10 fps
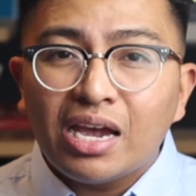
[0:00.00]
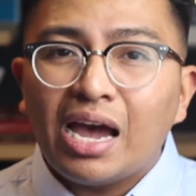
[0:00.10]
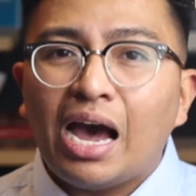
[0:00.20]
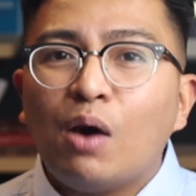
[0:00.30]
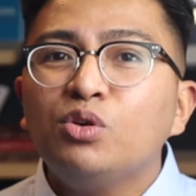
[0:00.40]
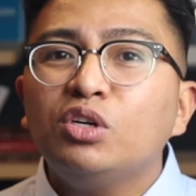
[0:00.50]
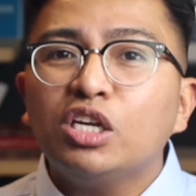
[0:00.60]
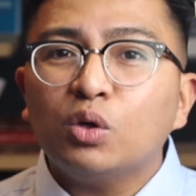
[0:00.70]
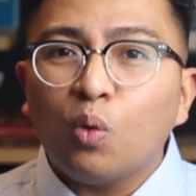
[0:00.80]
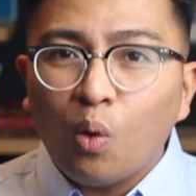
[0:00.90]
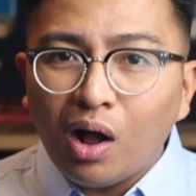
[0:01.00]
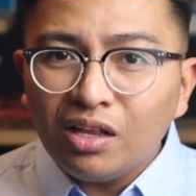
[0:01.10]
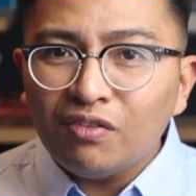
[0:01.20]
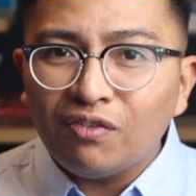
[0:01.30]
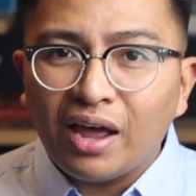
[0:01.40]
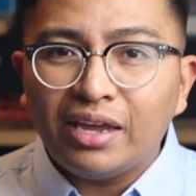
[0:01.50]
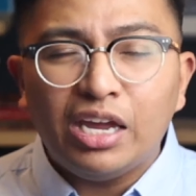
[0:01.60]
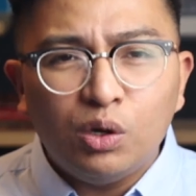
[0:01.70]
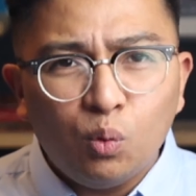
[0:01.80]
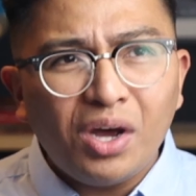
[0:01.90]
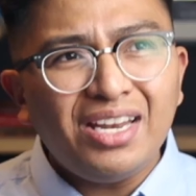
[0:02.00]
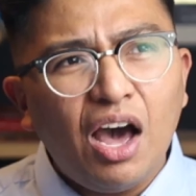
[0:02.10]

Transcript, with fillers: how you can qualify, and what